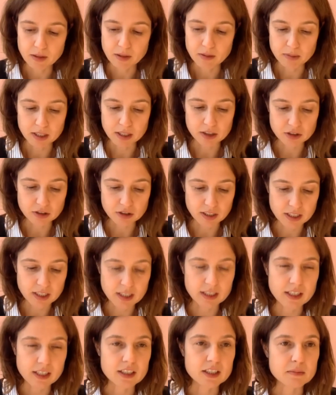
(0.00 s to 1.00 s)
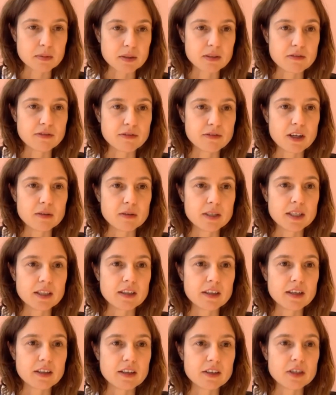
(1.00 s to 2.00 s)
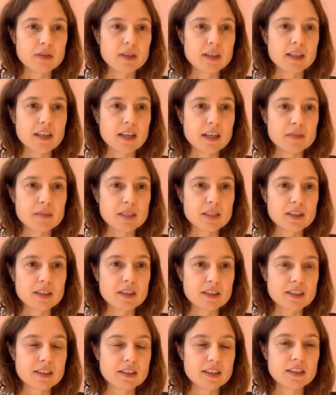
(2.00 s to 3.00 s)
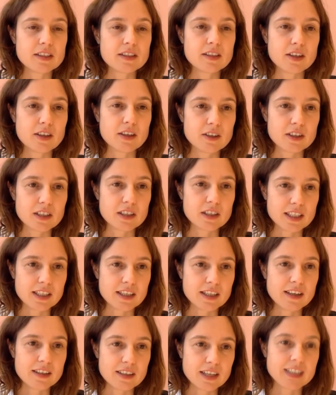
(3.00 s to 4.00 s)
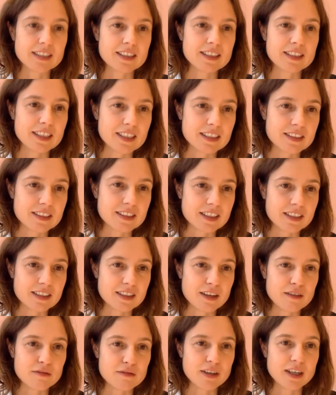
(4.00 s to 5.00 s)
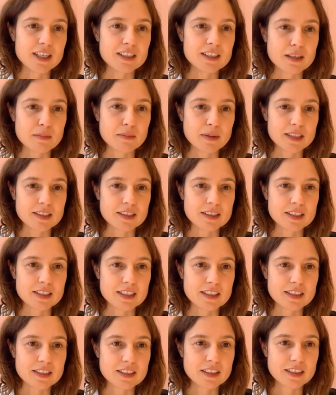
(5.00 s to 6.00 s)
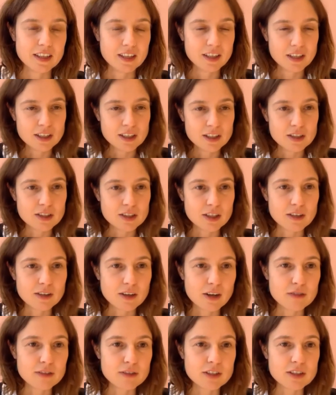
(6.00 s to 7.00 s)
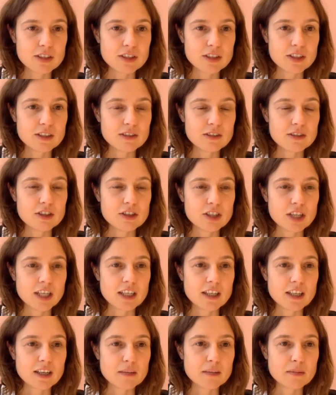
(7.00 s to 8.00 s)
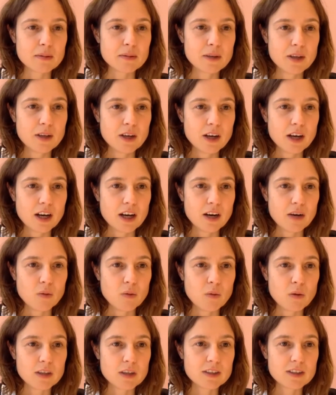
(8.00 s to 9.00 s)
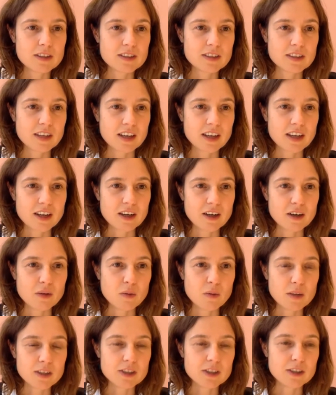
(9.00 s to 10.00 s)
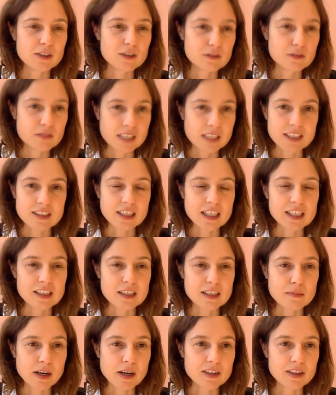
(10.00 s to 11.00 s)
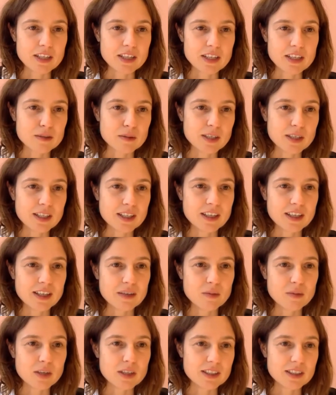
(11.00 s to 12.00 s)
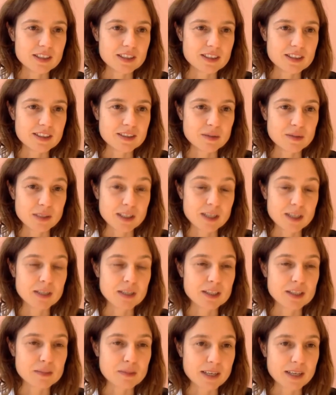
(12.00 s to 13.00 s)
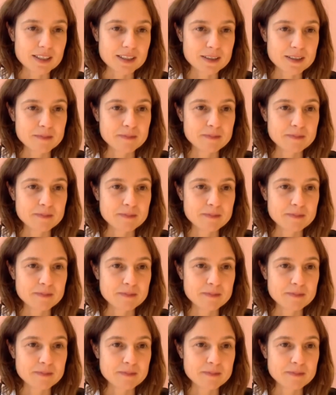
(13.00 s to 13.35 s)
by training and has been following the UN climate talks since the early 90s in various capacities. So over to you, Jacob. What are you excited about next week, and what can we expect?